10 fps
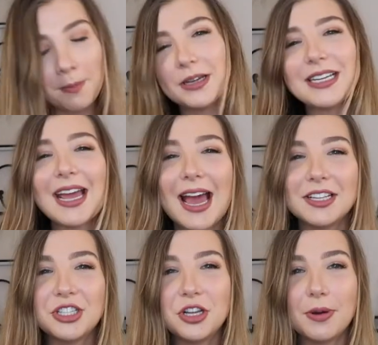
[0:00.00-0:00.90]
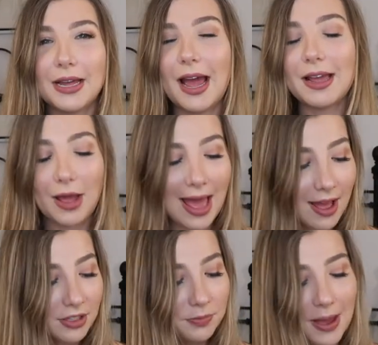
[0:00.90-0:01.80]
but I had to do it. I
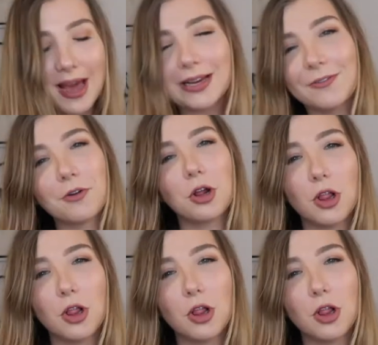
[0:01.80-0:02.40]
held back for